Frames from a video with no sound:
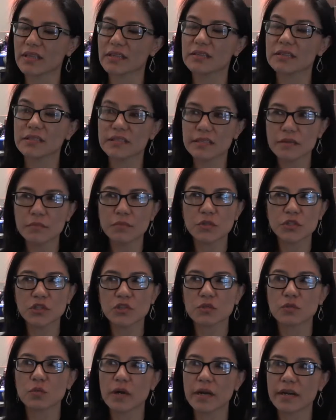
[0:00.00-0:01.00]
The City of
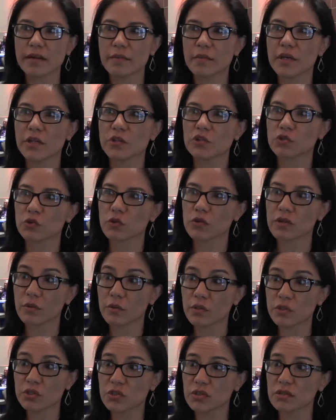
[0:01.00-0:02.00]
Mission wanted to make sure
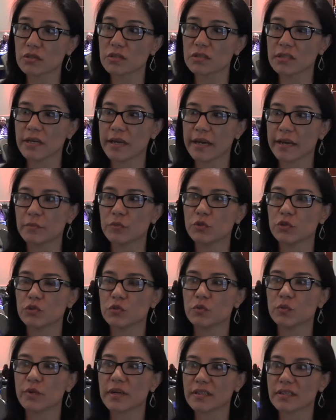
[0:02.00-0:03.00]
that we took the time
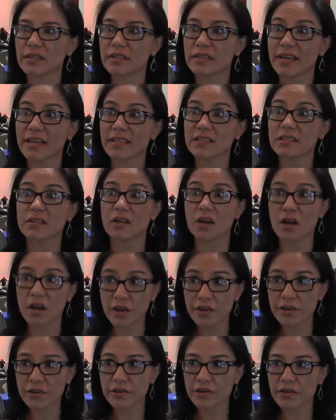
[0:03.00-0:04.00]
to recognize and
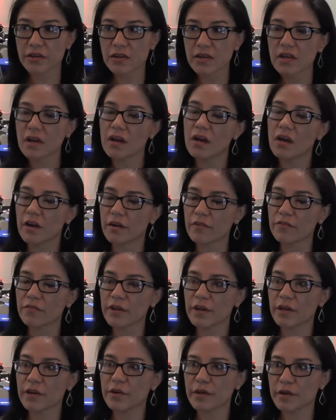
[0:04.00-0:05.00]
honor our
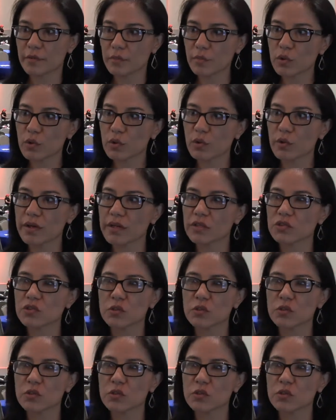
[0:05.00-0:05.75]
veteran employees.